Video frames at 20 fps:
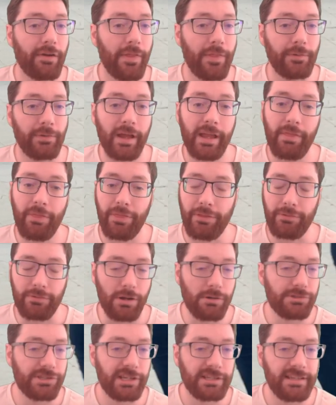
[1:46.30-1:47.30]
on the right
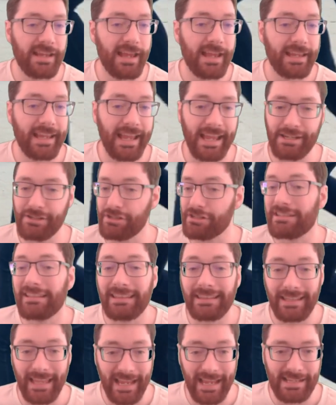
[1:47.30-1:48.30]
throws an attack and just
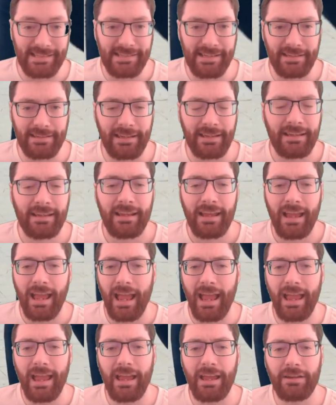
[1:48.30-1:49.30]
lands it.
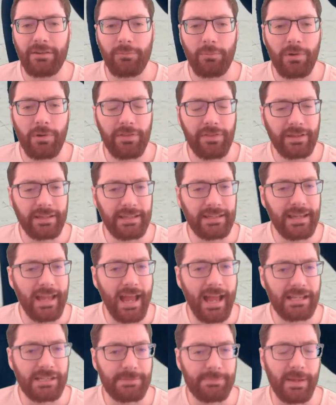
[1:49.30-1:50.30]
And one of the key
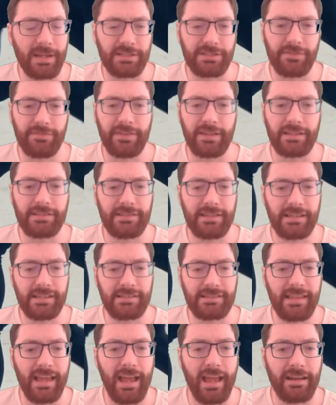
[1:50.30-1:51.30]
aspects of this
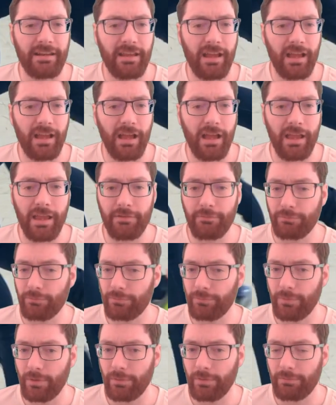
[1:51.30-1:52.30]
is that in
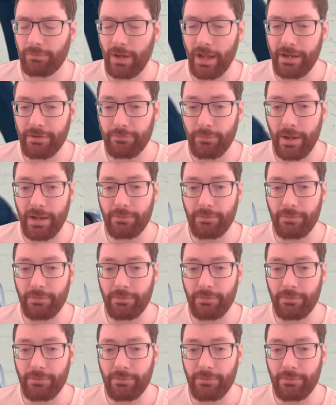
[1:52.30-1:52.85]
right-of-way